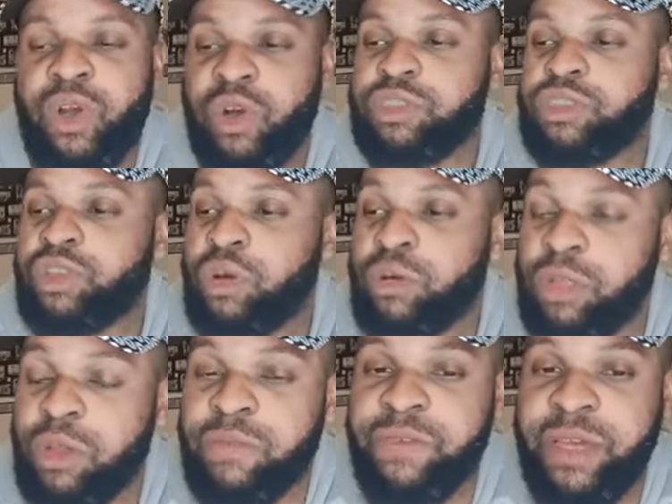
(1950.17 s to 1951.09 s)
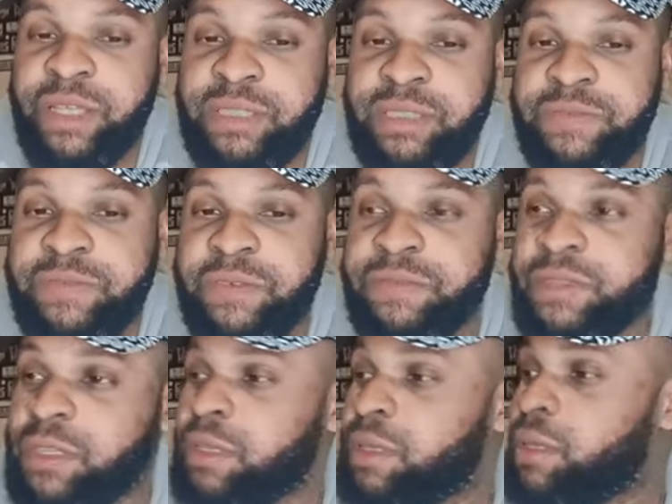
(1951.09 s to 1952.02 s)
Audio, love it, the
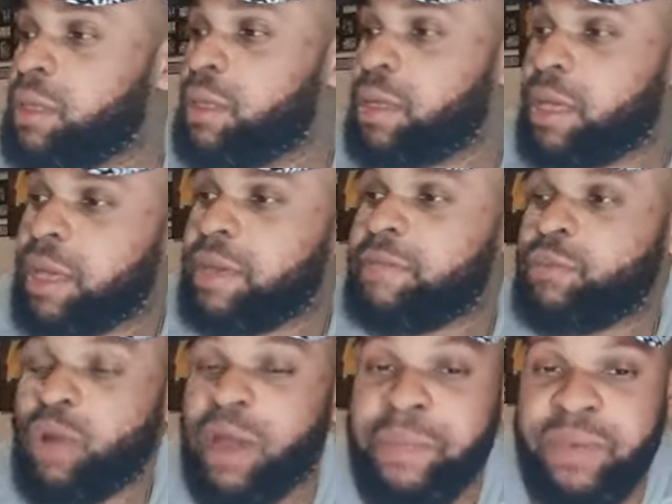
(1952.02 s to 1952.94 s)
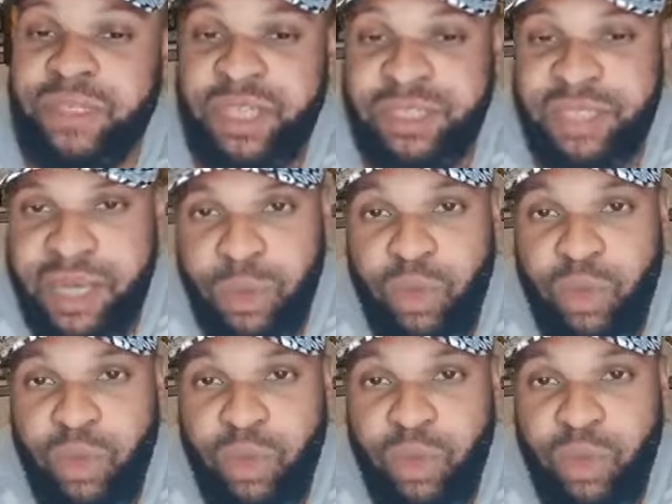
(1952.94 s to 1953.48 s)
15 viewer presenter.